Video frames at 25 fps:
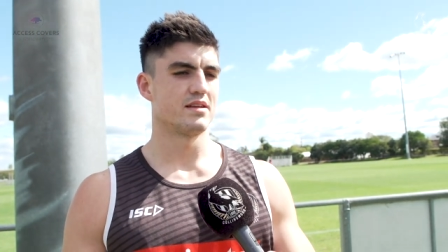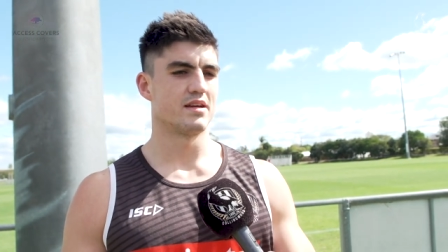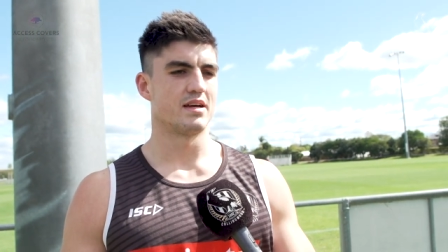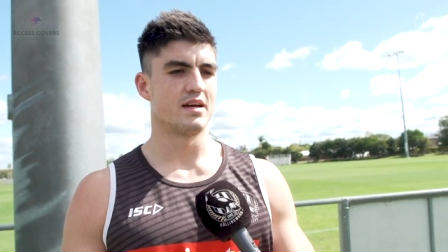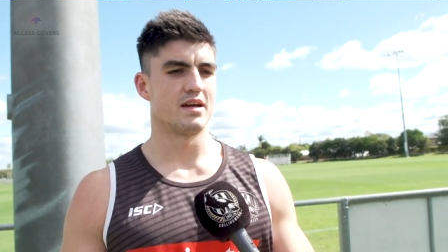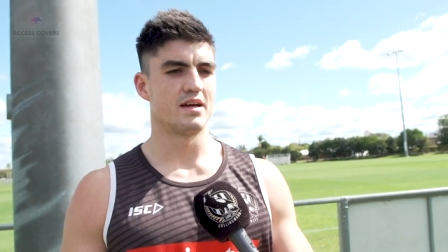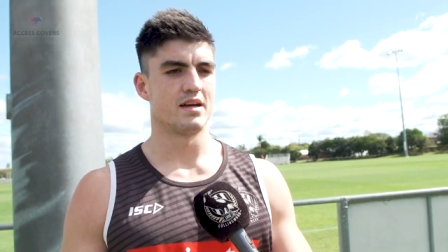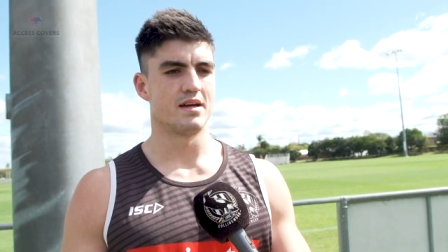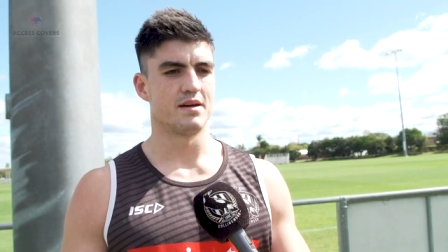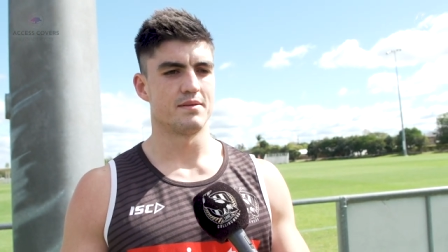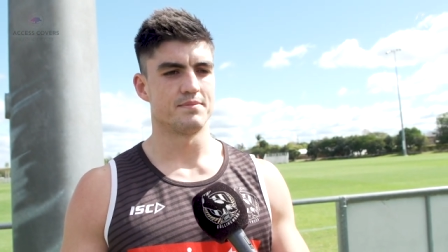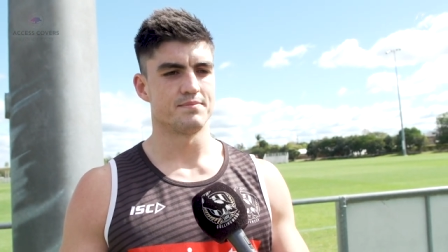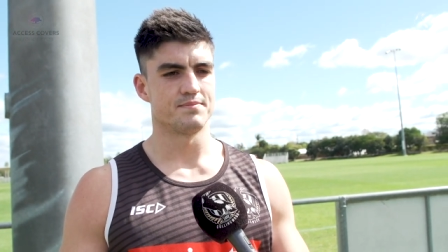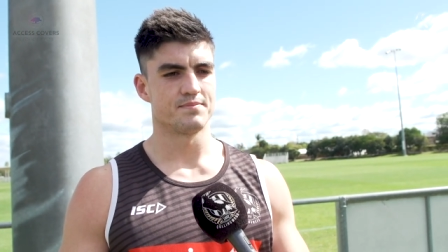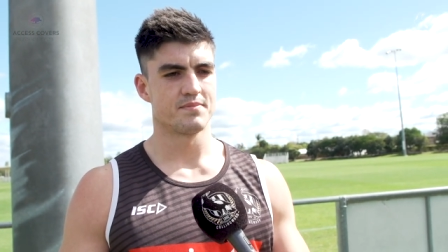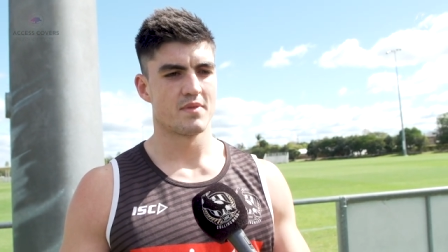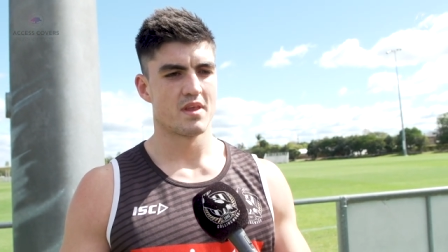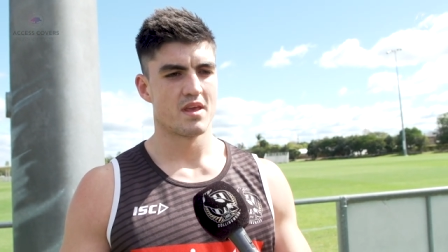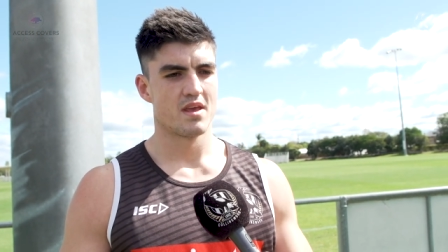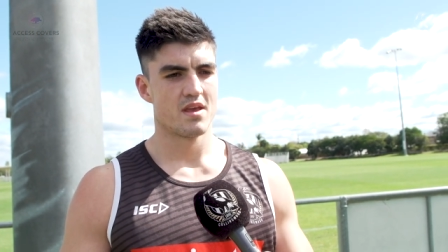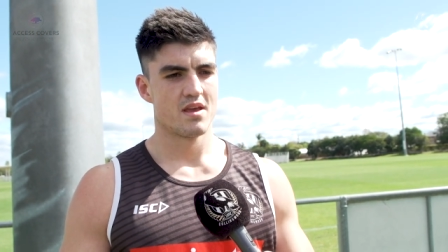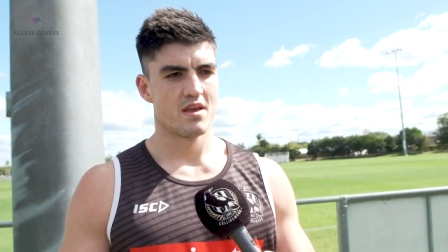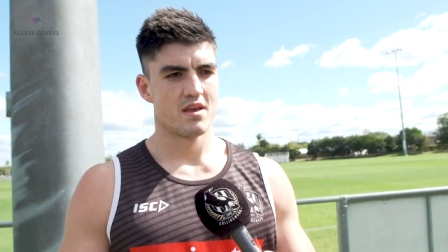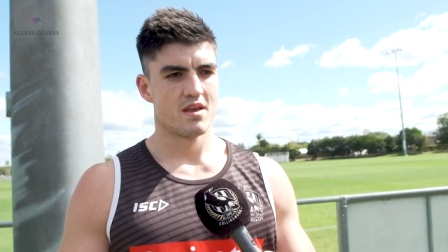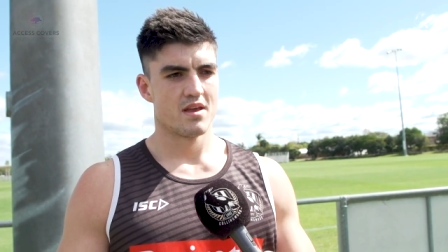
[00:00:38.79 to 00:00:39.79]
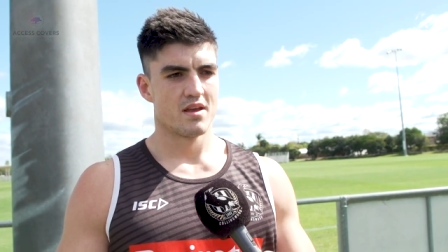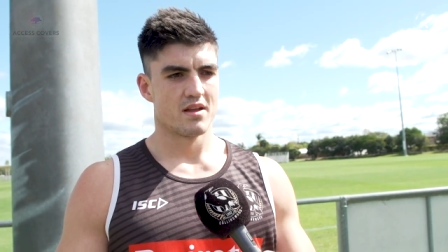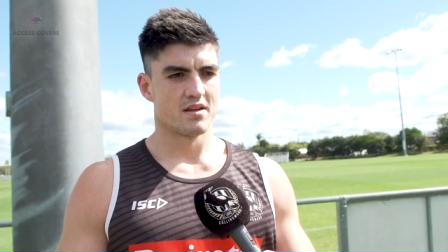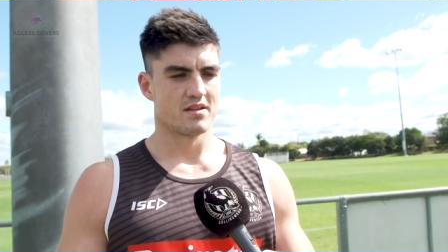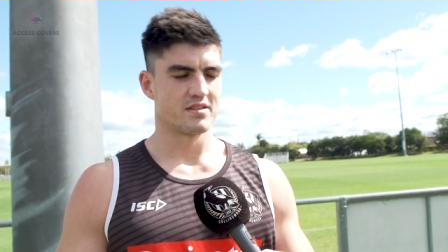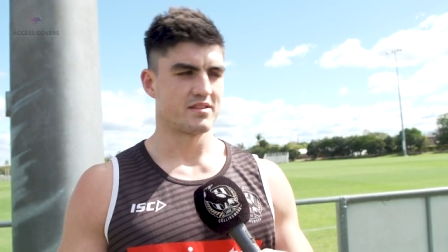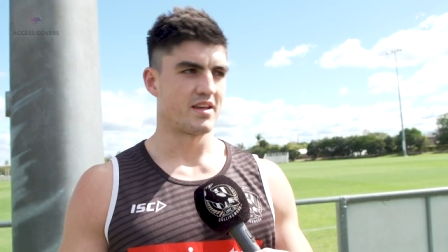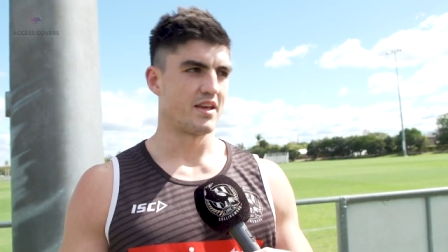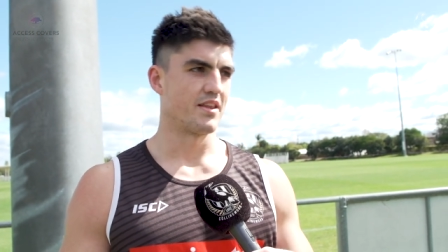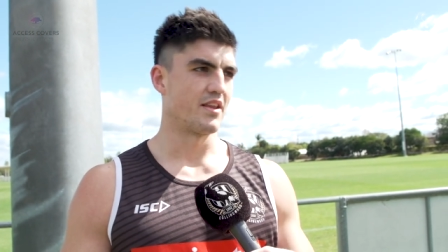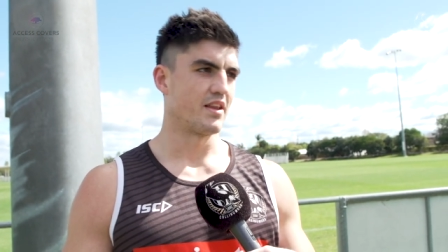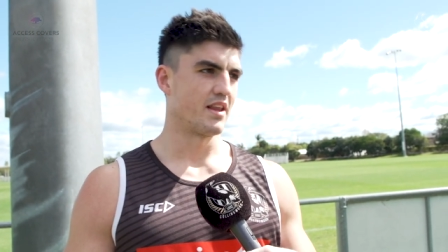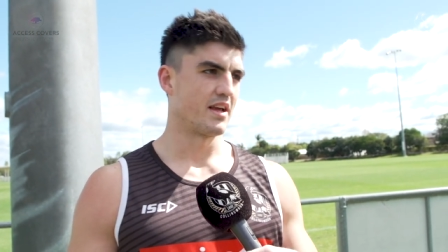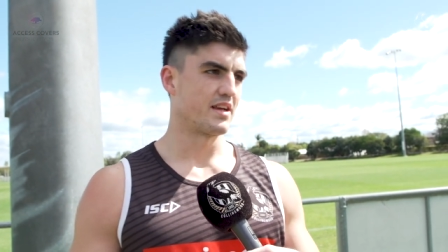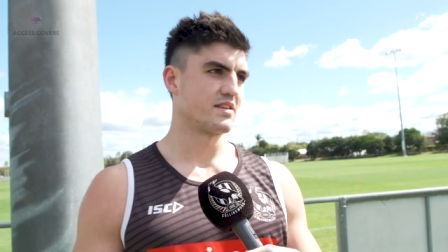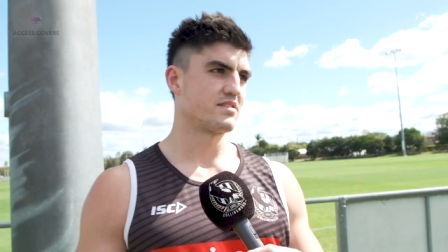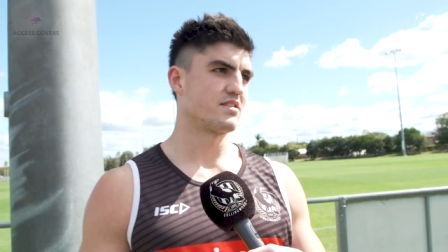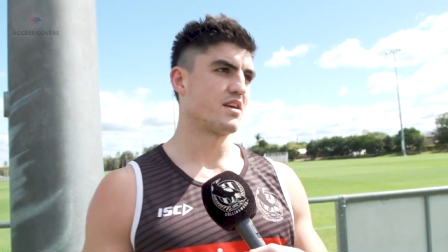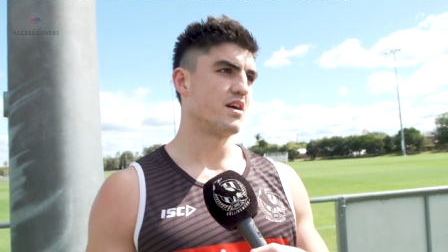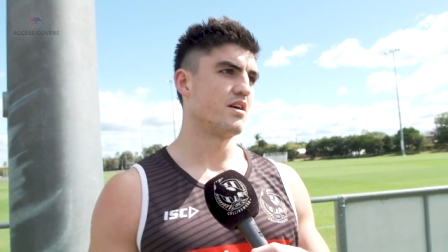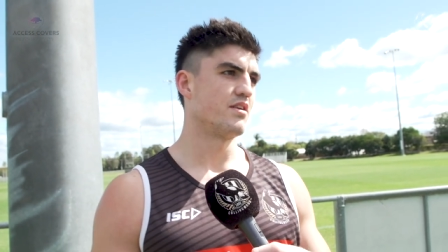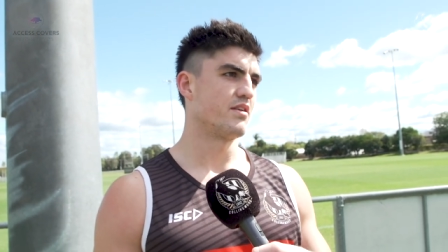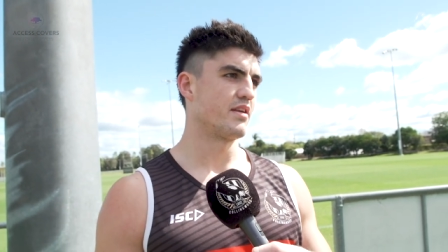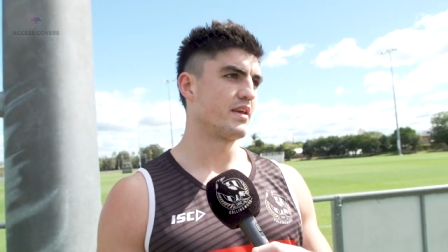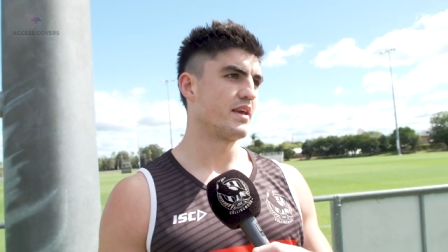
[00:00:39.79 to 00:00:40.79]
Um, just get the
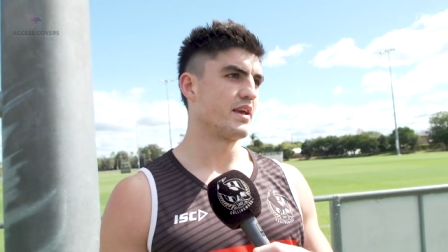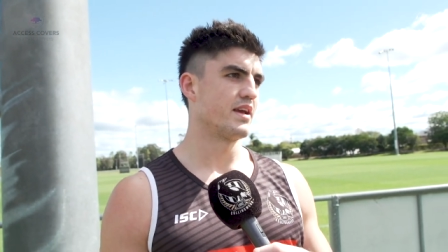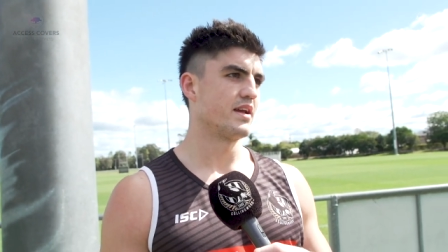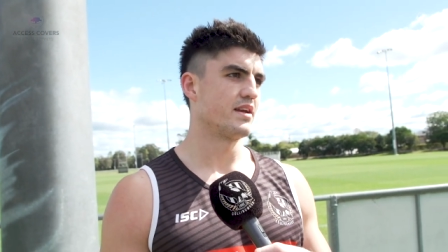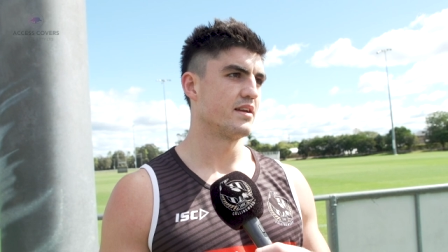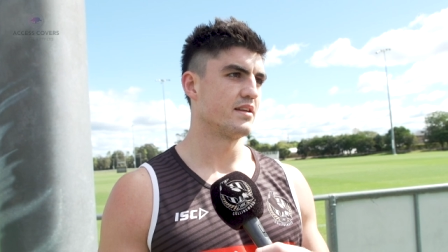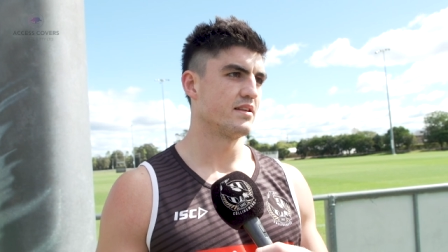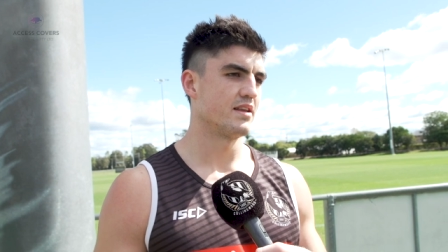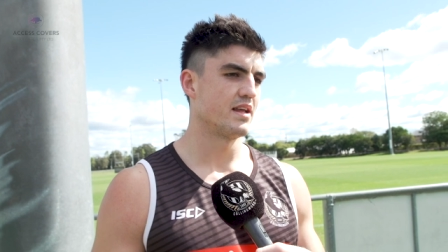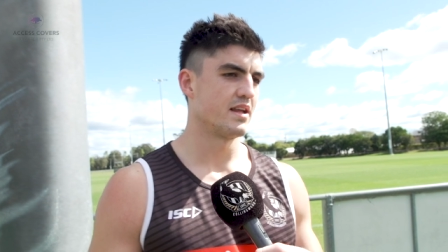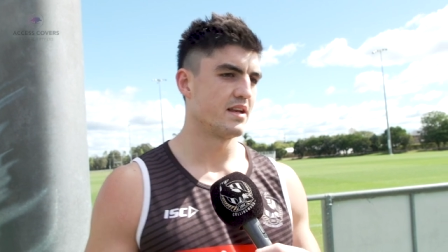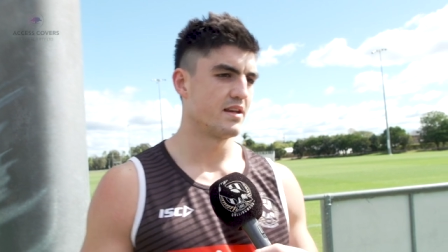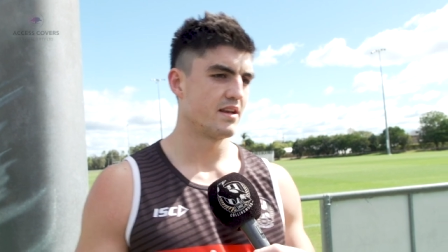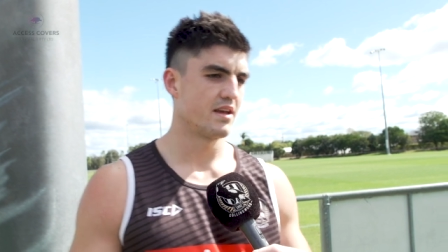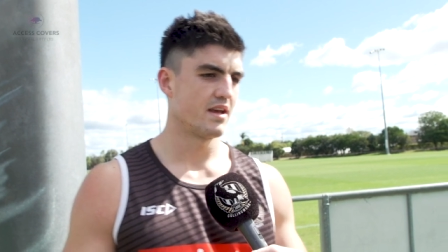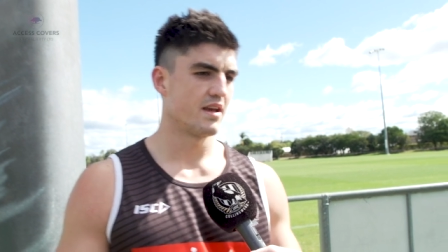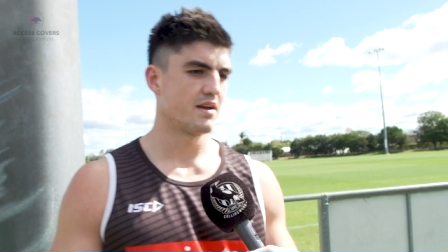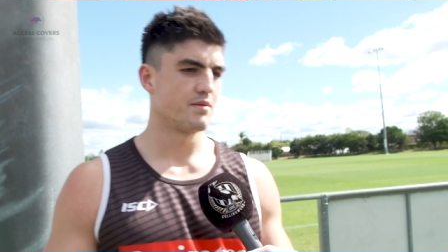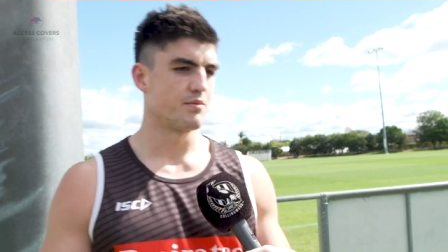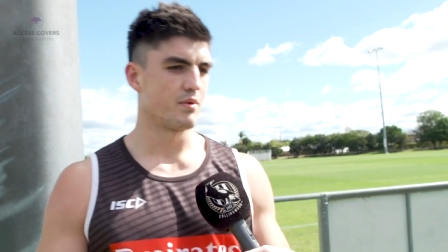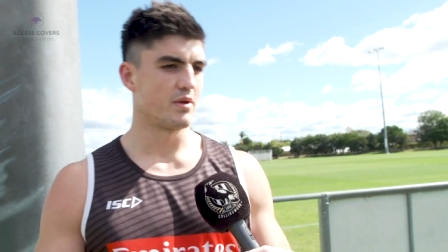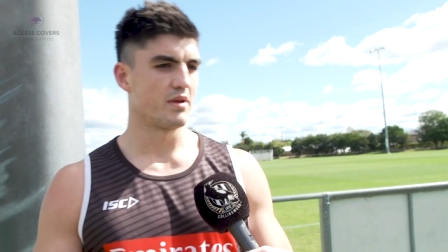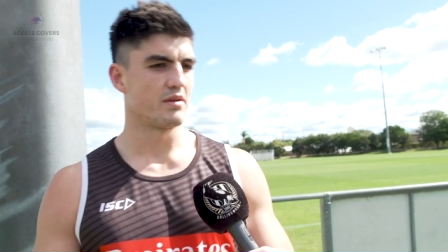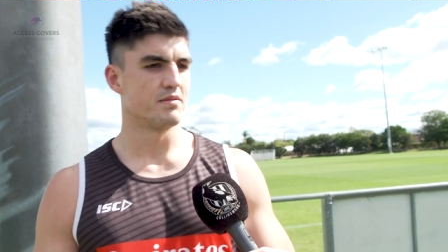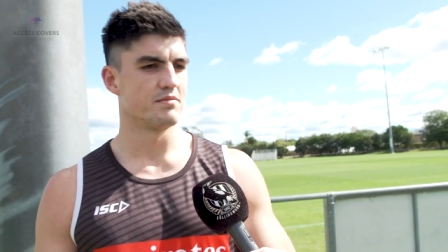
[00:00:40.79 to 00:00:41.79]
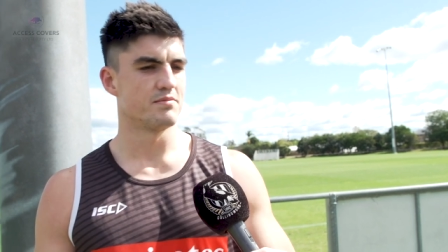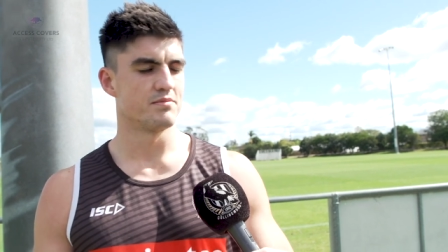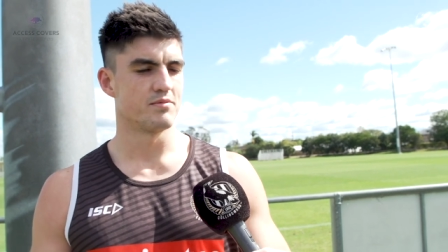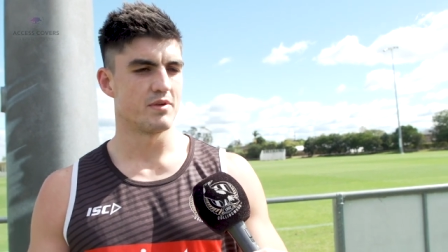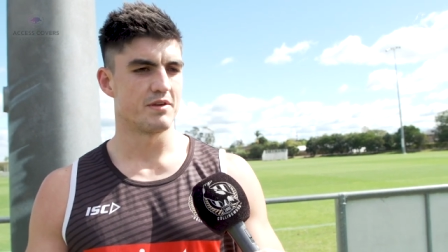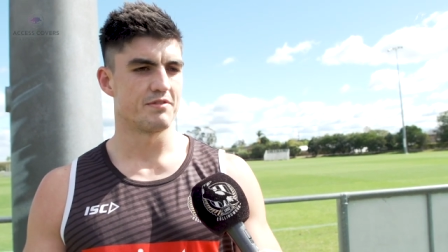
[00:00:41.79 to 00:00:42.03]
legs going again, and then yeah, we,